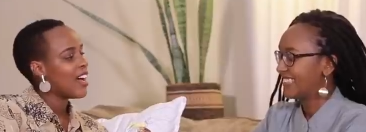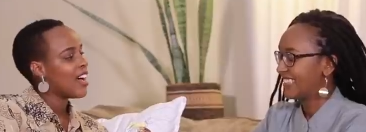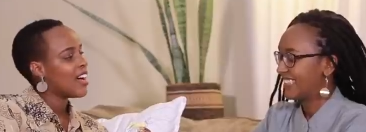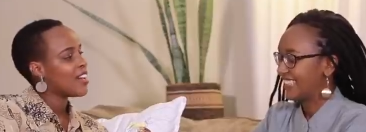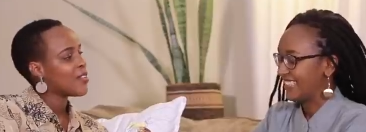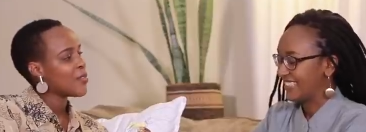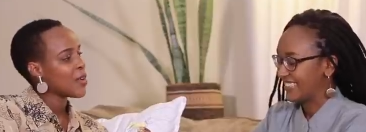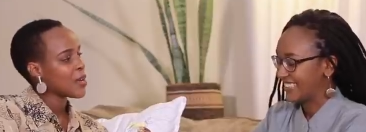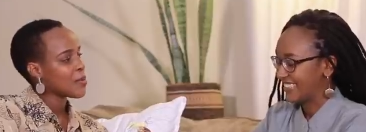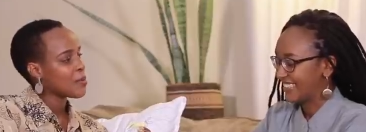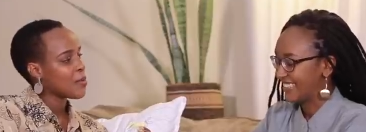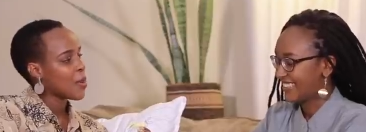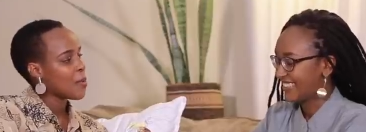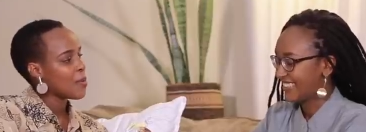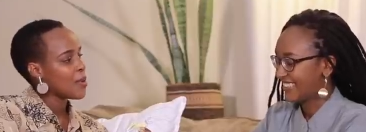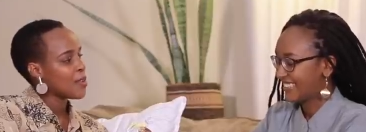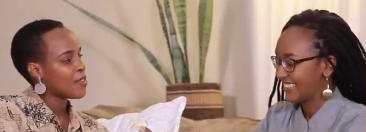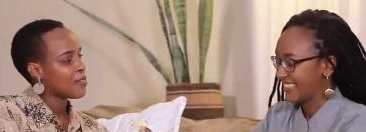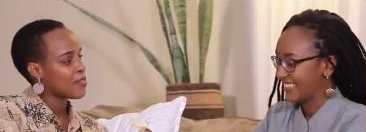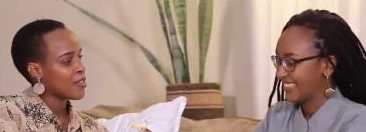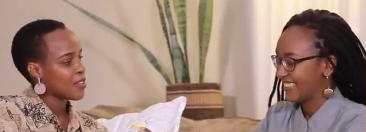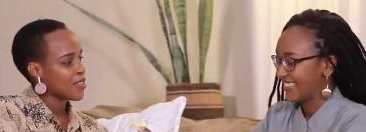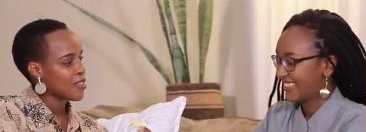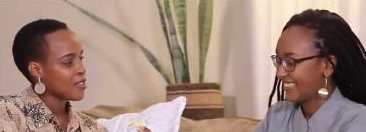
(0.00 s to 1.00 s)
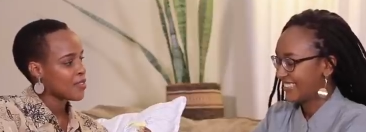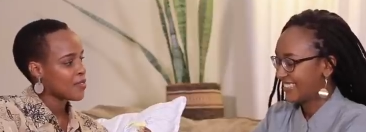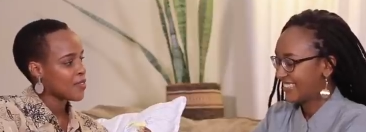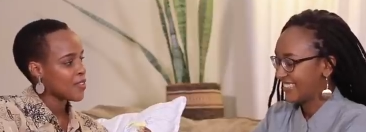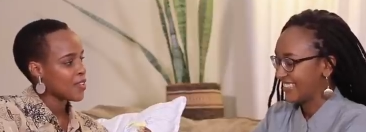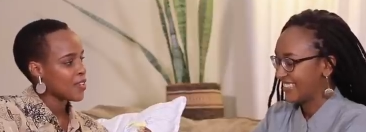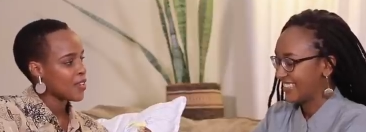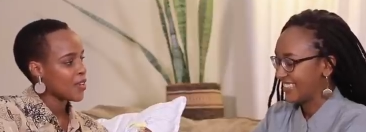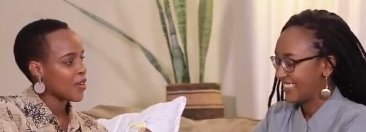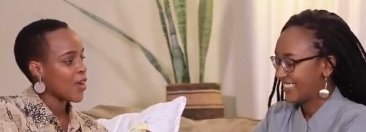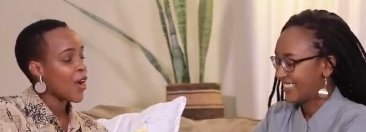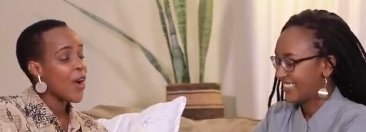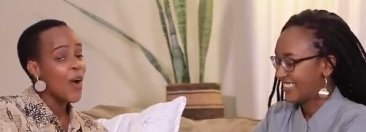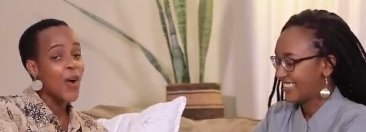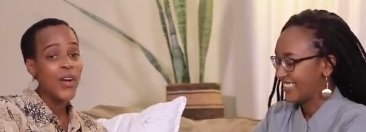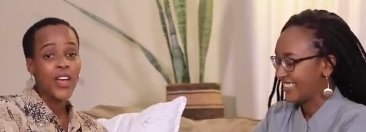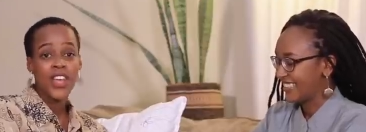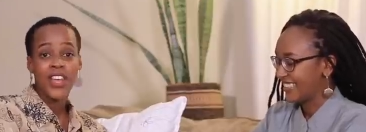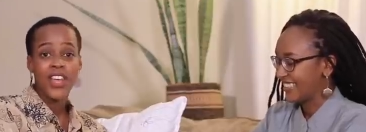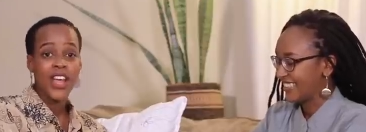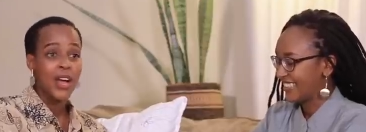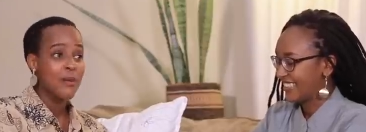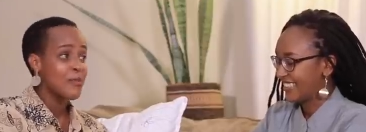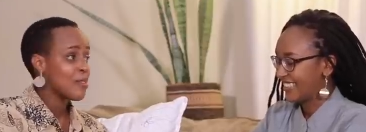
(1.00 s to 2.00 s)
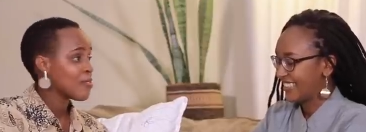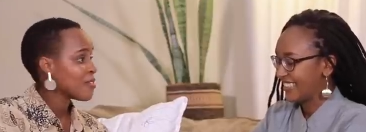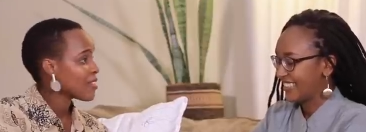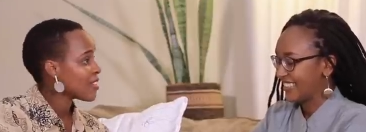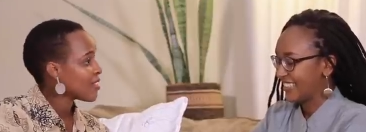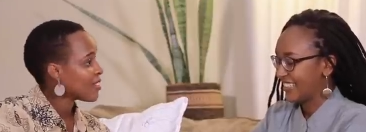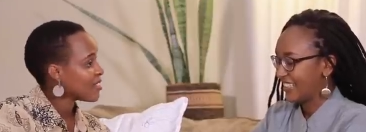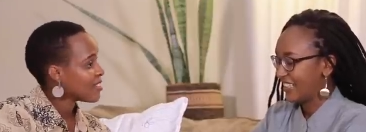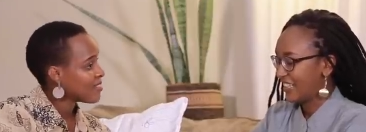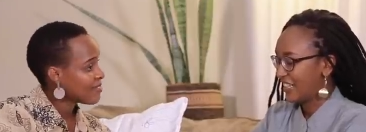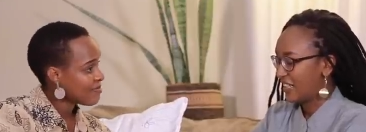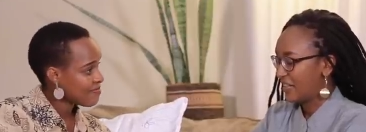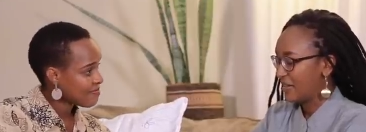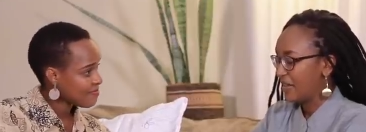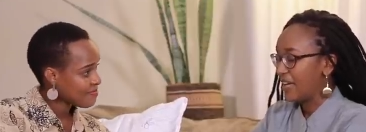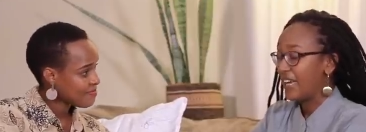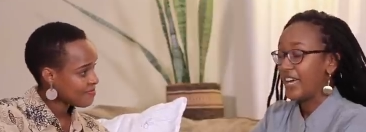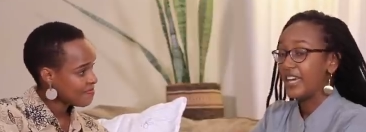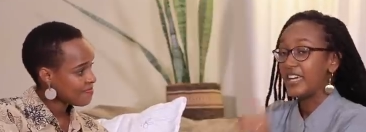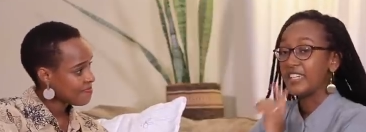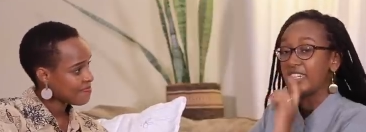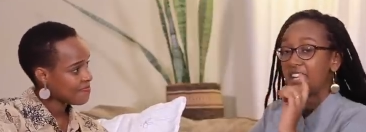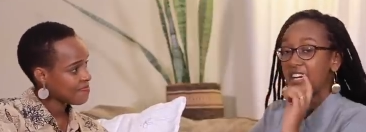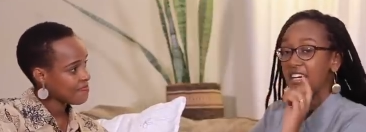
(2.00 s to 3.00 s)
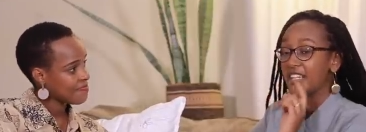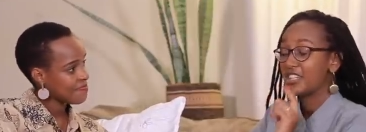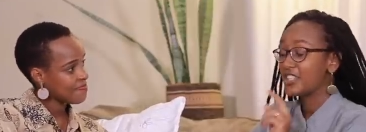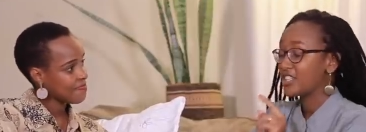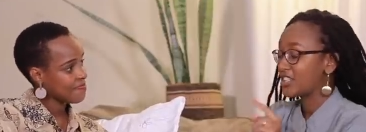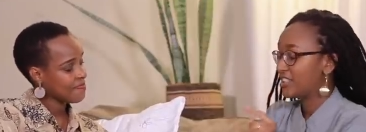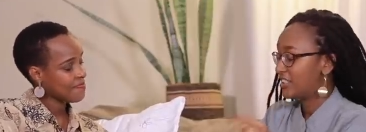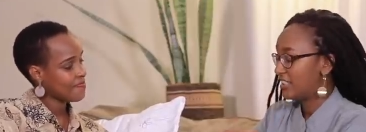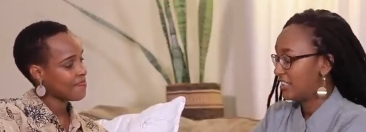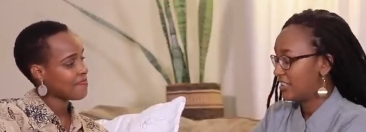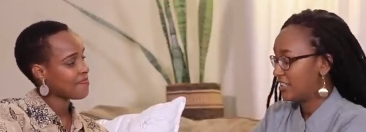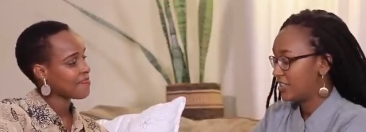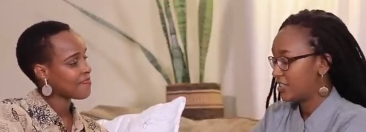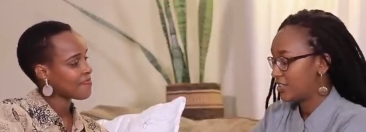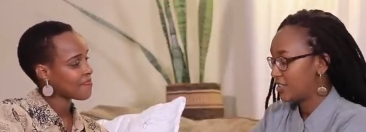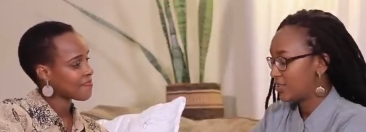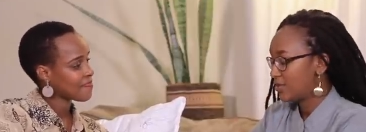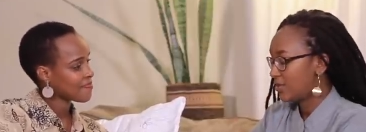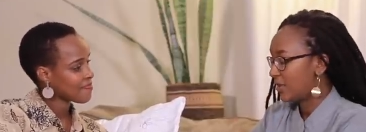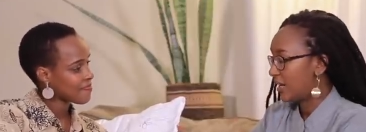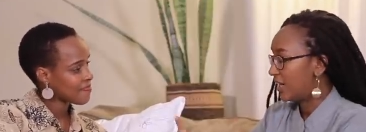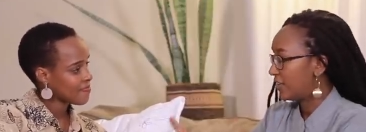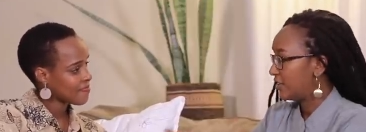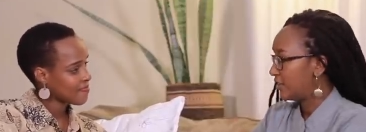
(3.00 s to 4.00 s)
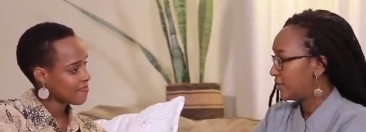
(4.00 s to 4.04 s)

Speaker 1: yes. right moment for this video. Yes. Okay, yeah, moving on. Yeah.
Speaker 2: And actually, just to add